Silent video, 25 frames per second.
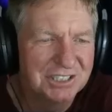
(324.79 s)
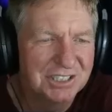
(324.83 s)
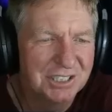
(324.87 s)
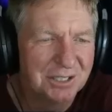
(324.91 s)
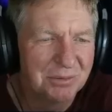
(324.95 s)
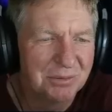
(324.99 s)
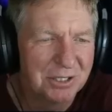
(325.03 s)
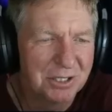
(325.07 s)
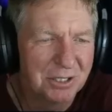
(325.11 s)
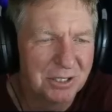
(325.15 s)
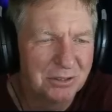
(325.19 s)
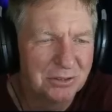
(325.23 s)

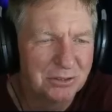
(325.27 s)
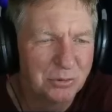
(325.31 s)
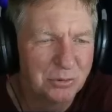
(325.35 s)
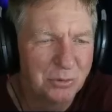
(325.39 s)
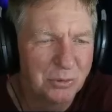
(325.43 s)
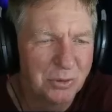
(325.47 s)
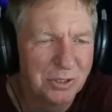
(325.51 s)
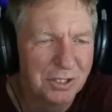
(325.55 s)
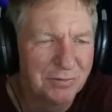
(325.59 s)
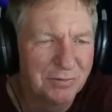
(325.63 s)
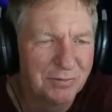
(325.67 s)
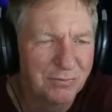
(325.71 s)
There we go,
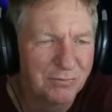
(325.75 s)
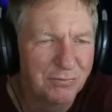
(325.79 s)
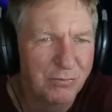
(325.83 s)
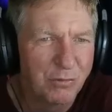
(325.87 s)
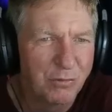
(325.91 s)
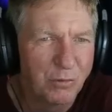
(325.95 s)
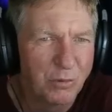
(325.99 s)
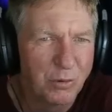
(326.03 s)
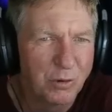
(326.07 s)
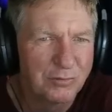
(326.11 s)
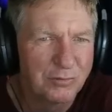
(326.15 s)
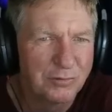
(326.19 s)

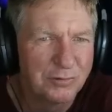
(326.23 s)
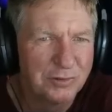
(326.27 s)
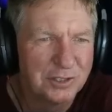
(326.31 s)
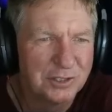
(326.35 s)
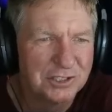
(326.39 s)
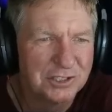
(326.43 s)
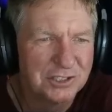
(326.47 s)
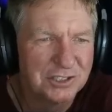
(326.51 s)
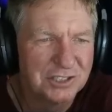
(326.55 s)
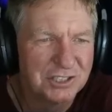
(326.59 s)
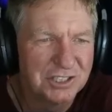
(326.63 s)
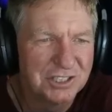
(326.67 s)
24
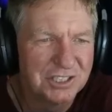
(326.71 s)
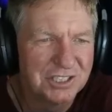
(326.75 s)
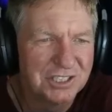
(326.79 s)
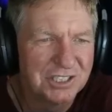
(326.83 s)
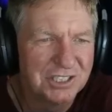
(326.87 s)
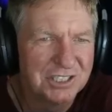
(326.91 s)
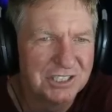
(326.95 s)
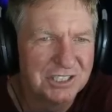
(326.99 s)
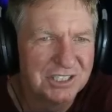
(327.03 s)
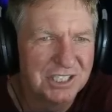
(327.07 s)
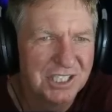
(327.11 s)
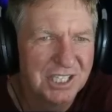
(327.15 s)
foot
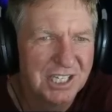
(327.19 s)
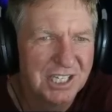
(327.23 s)
seas